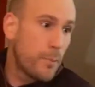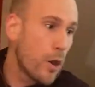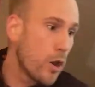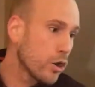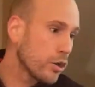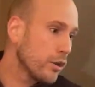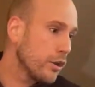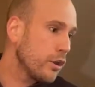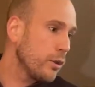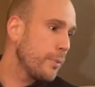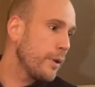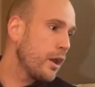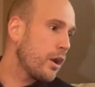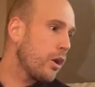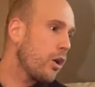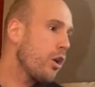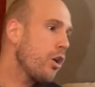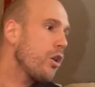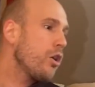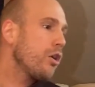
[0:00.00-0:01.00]
poke a little bit of
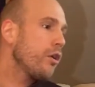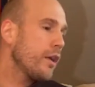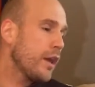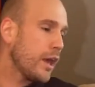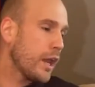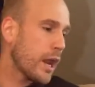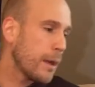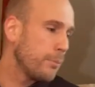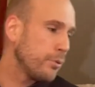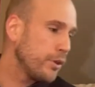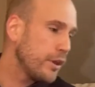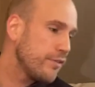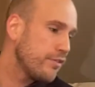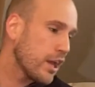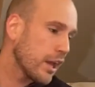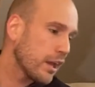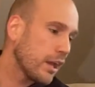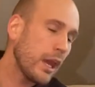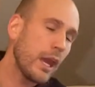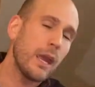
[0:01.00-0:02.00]
hole, and I believe
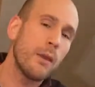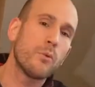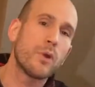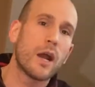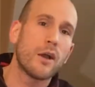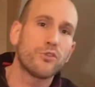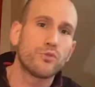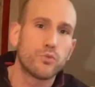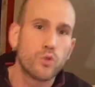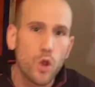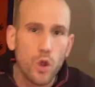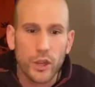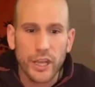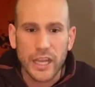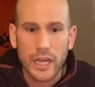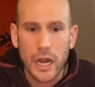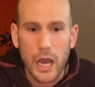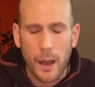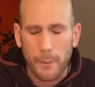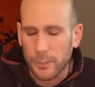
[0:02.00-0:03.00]
that came when I was rolling
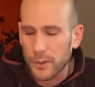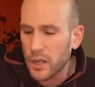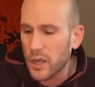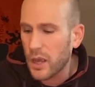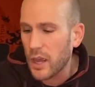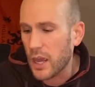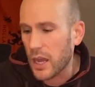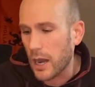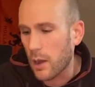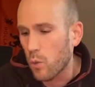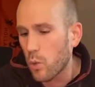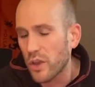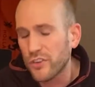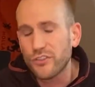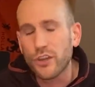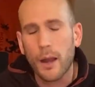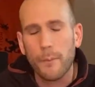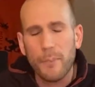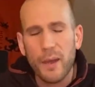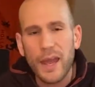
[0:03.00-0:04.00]
it up. And I was
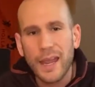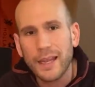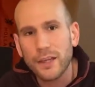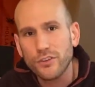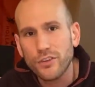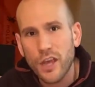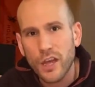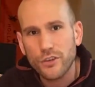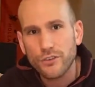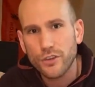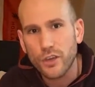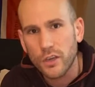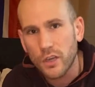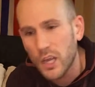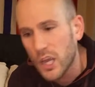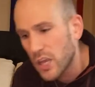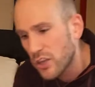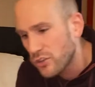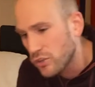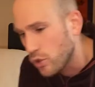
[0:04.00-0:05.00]
not paying attention
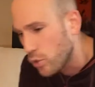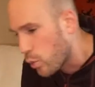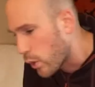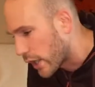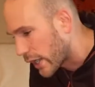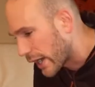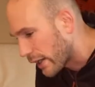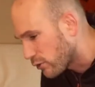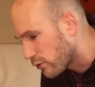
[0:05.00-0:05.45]
to where I